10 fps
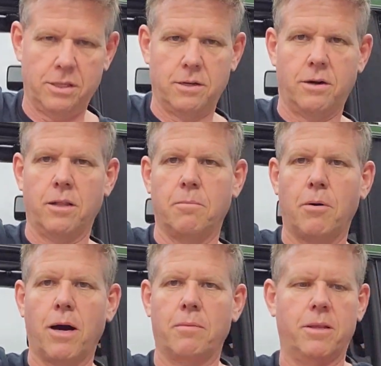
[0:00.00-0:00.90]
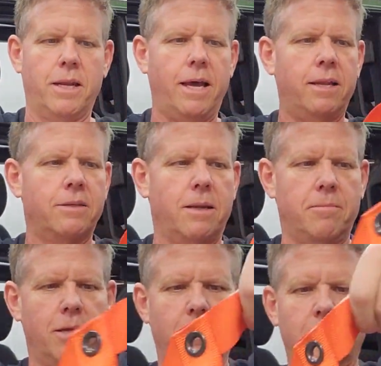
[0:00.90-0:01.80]
They're on the bottom of the net. Same
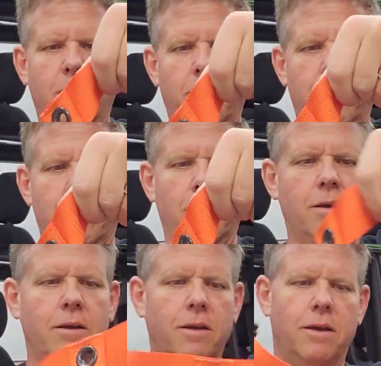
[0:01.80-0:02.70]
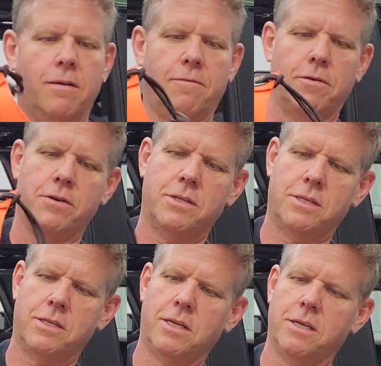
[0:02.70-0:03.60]
thing, mounted on the
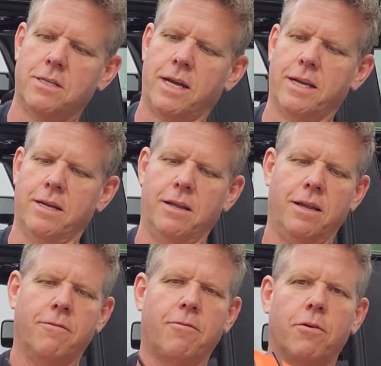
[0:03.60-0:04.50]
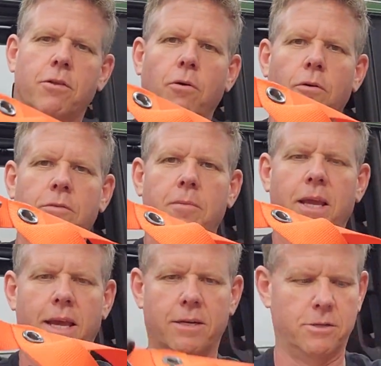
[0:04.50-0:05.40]
first, second, and fourth hole from the
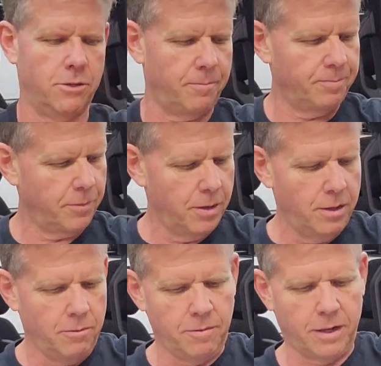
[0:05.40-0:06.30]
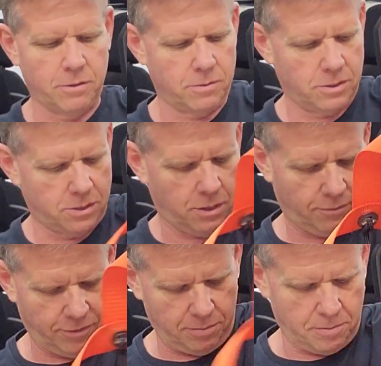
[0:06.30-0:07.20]
edge. So we've got those
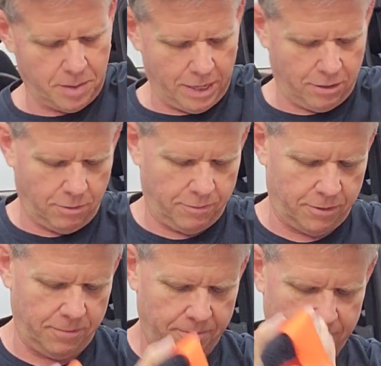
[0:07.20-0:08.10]
installed. Flip it back over.